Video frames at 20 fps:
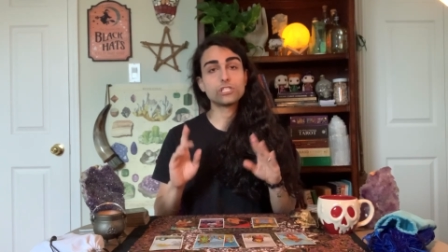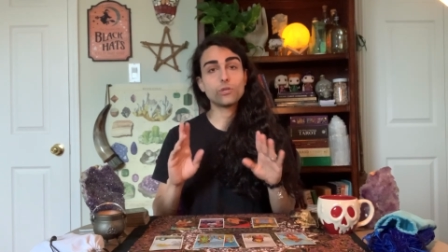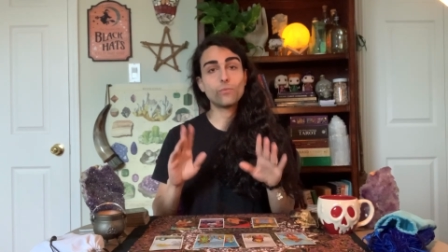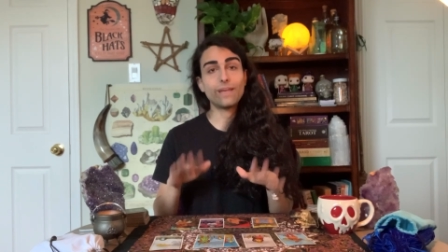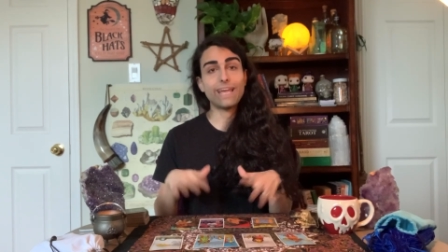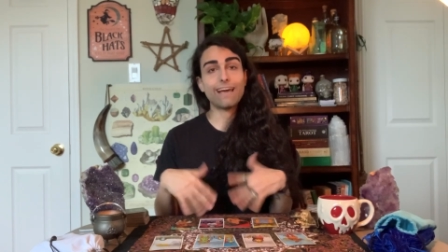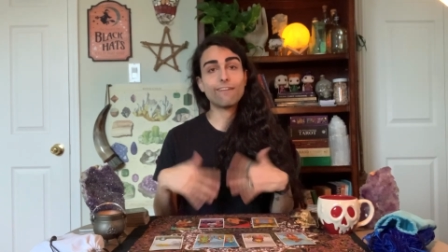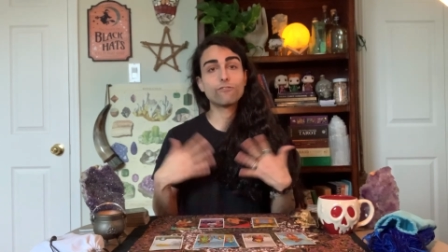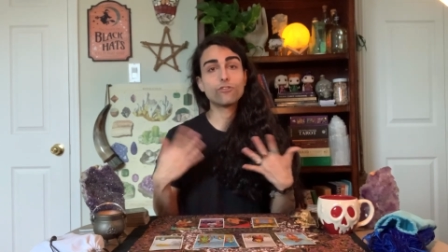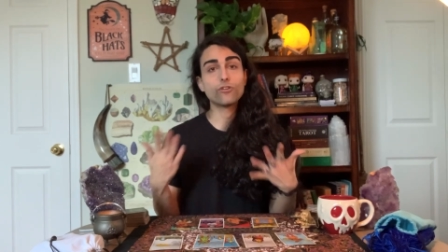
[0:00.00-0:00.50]
So
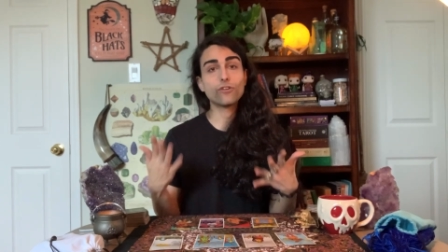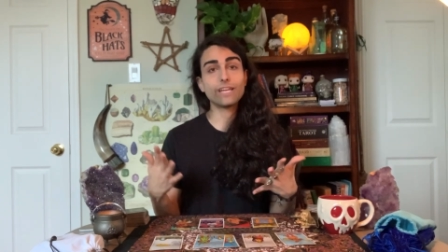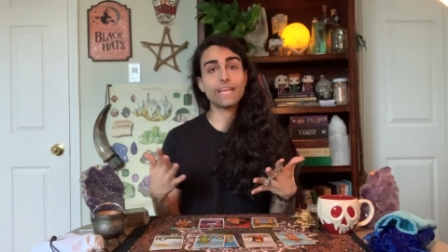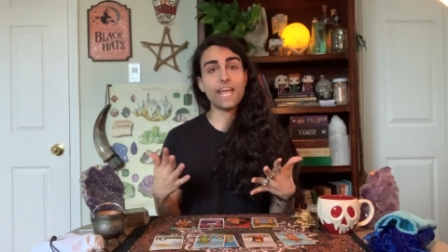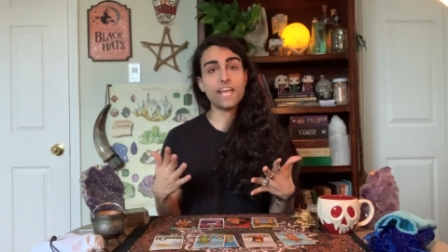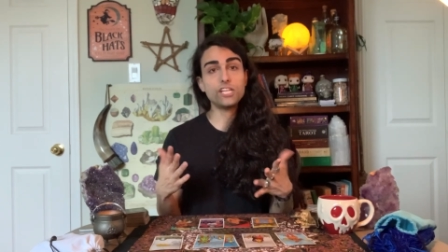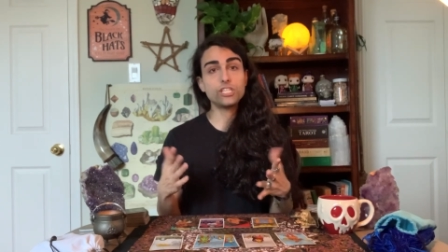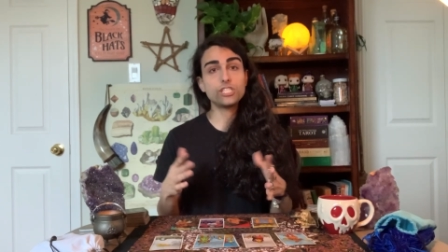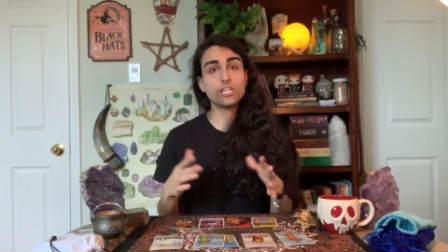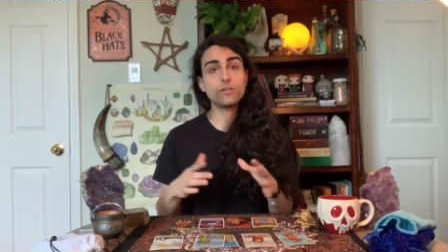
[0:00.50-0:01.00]
we have
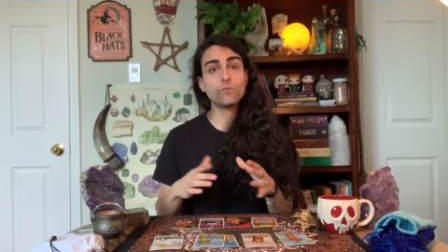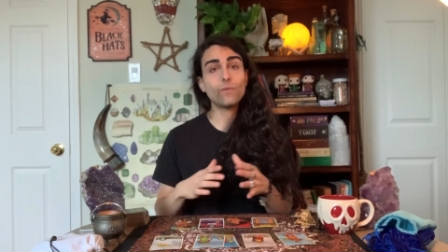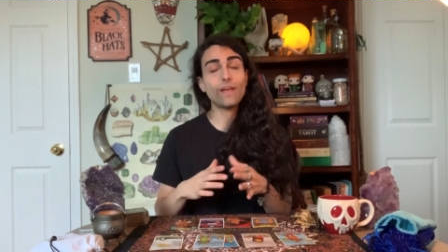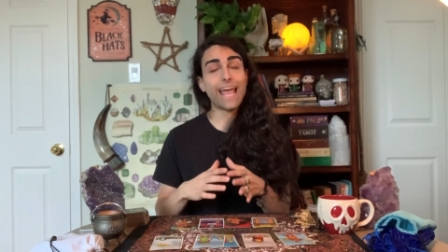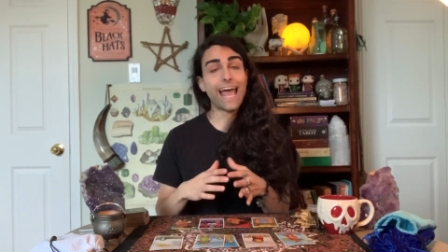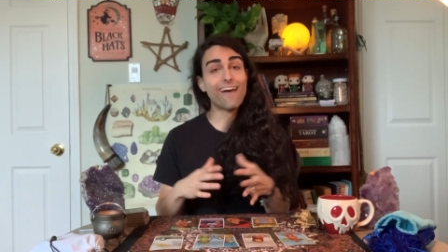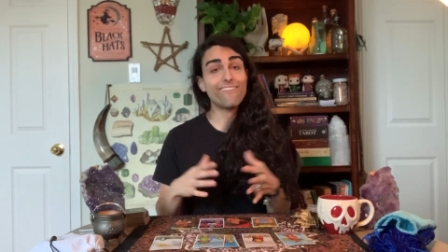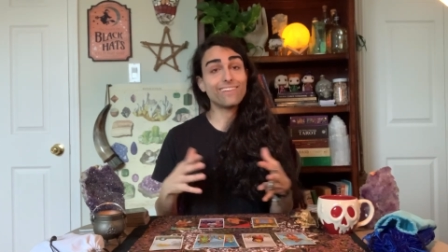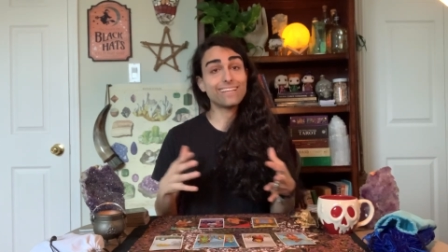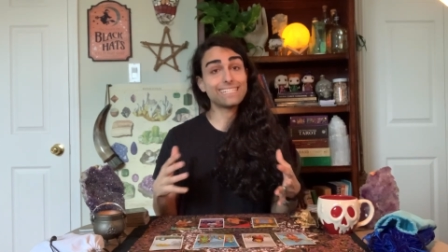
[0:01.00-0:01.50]
creation, we
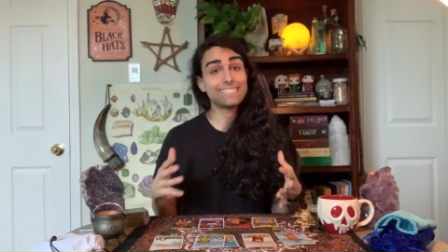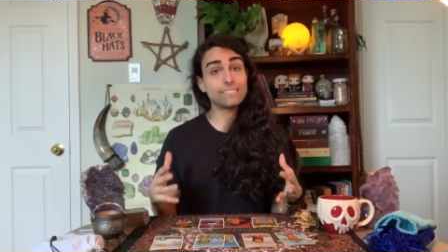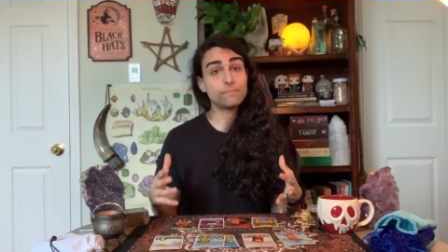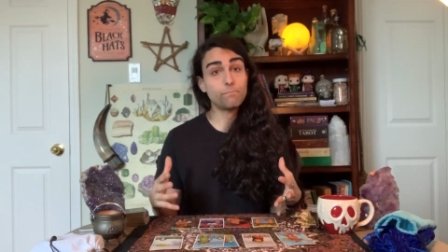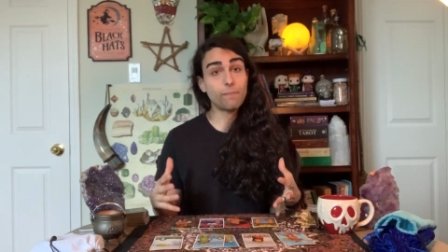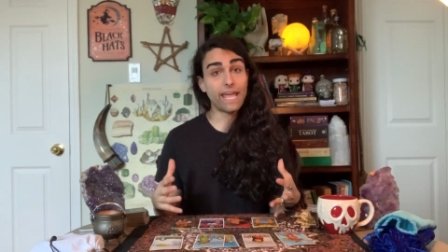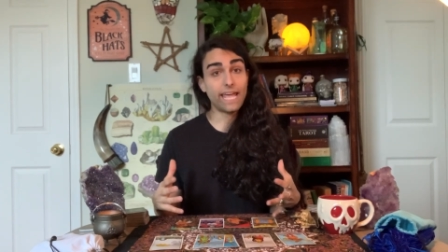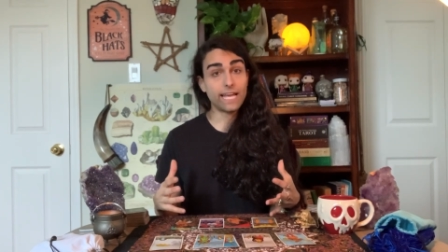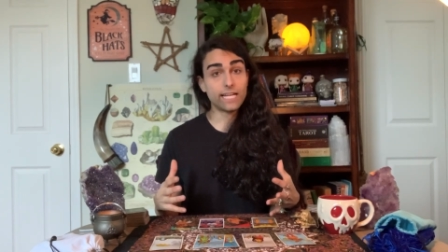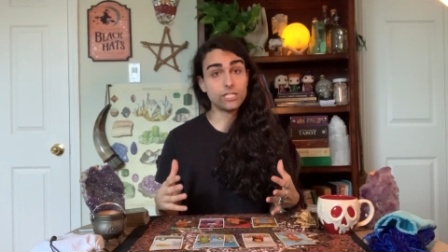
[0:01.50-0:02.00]
have
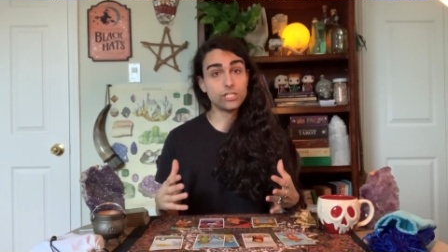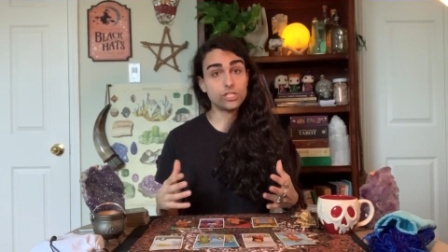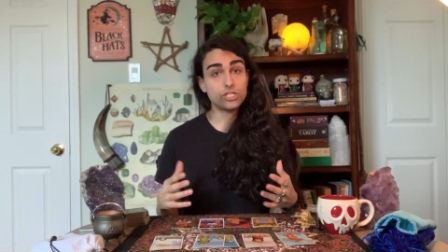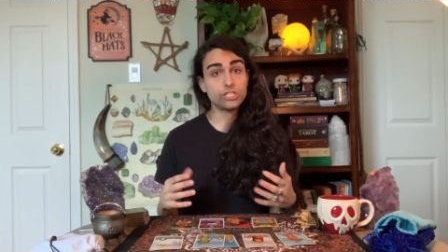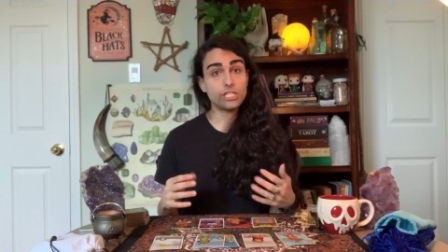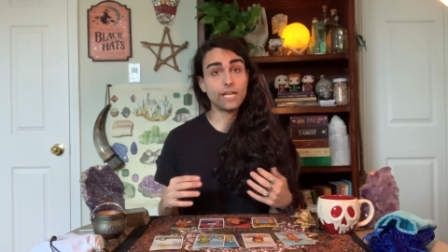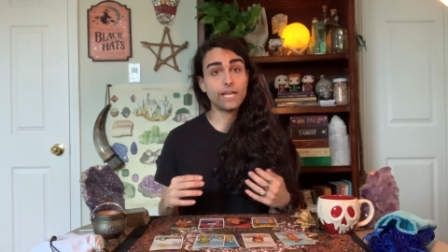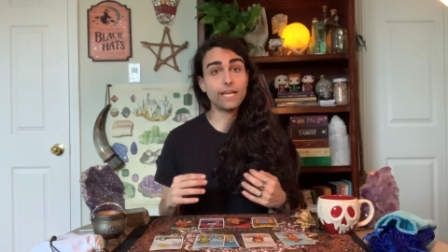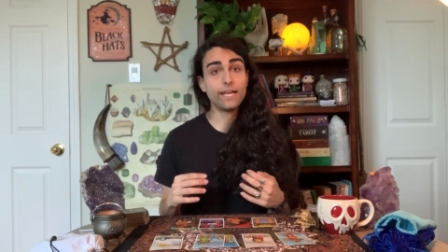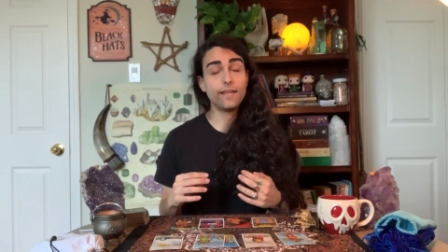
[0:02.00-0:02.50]

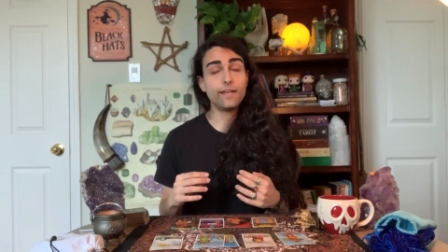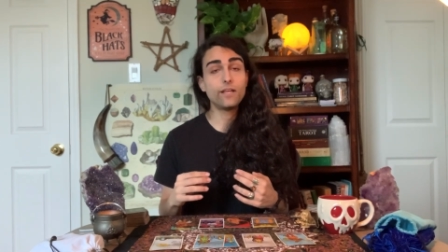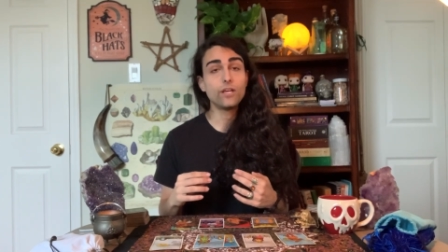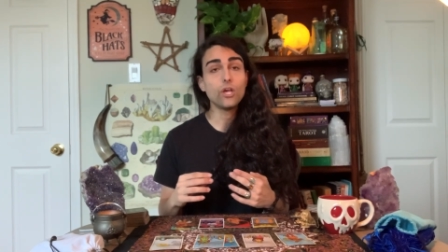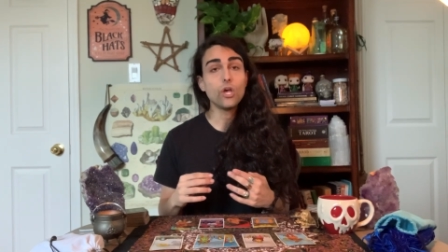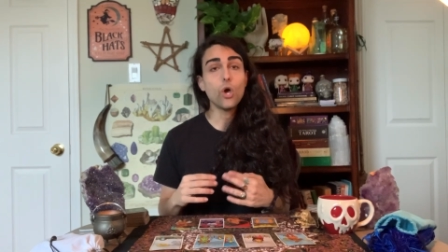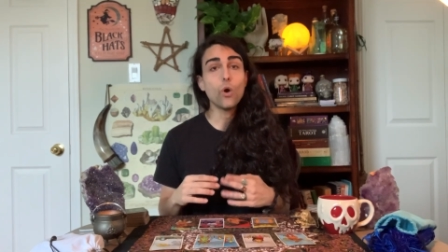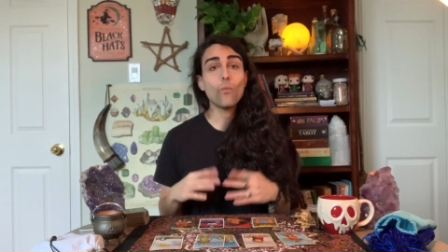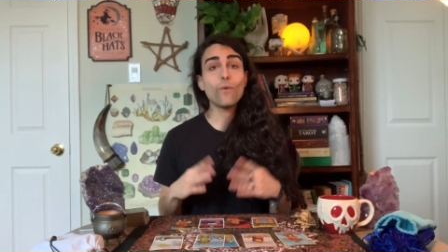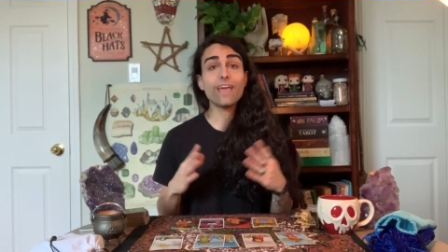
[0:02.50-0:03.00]
expansion,
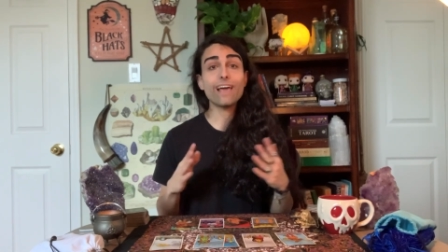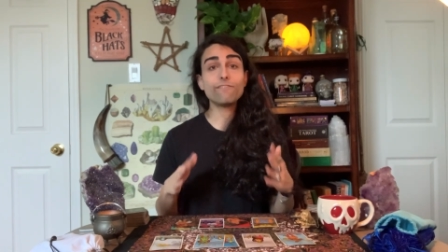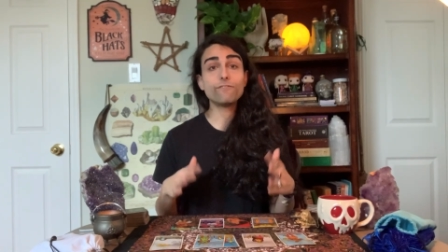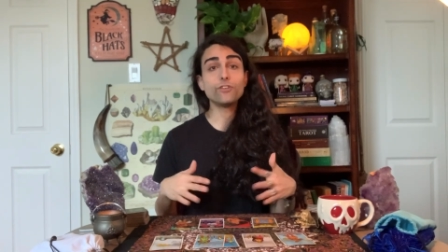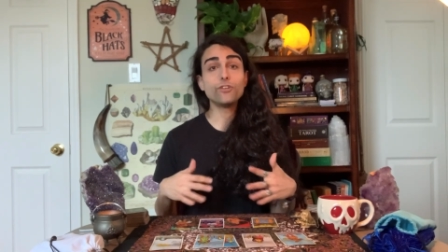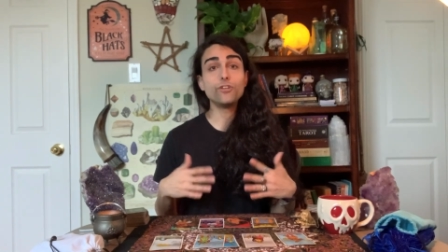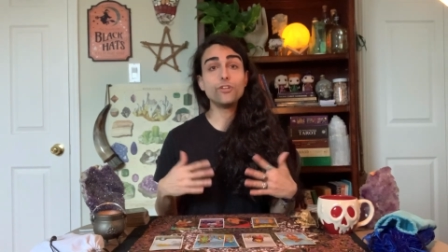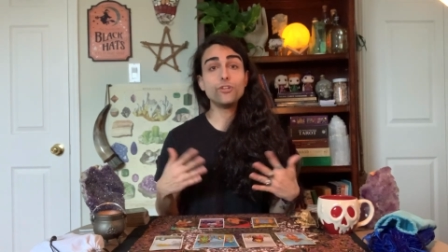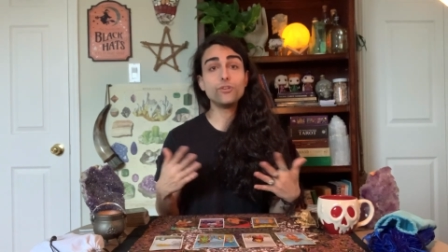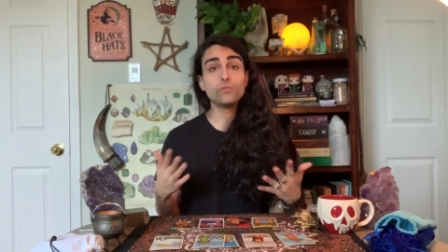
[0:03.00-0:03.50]
we have
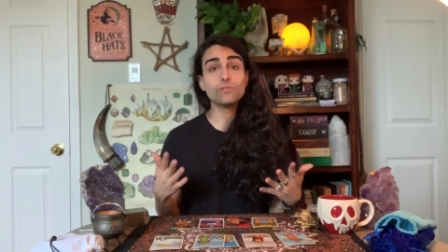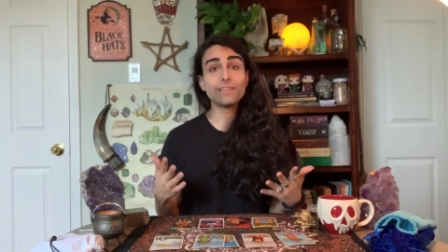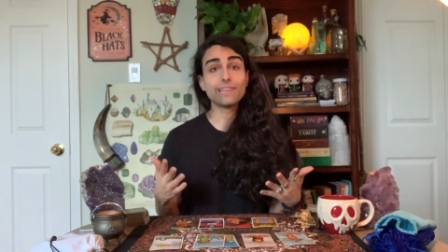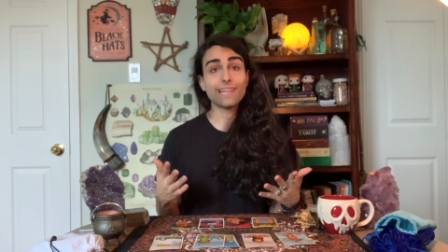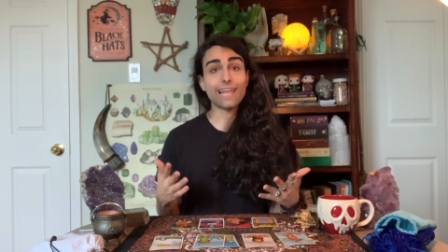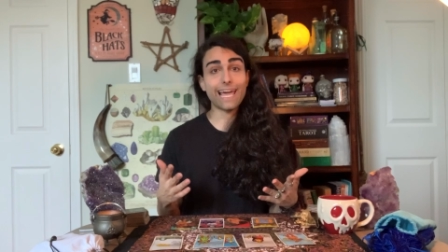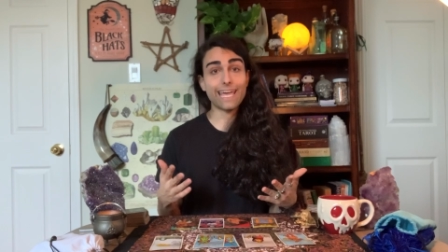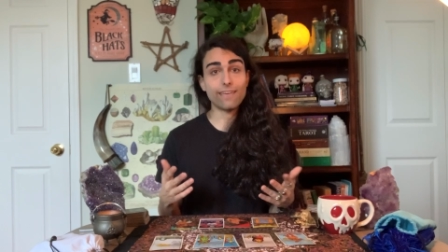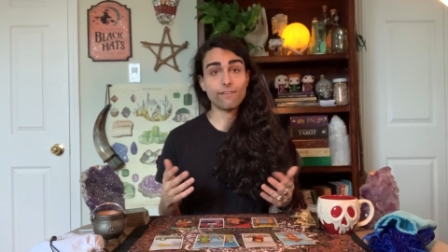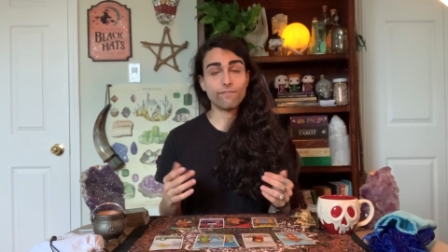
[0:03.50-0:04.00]
new
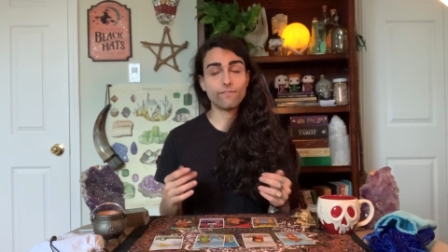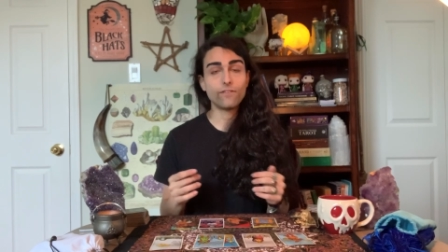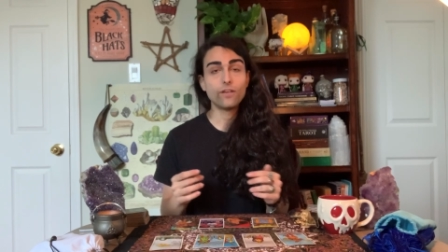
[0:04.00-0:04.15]
life.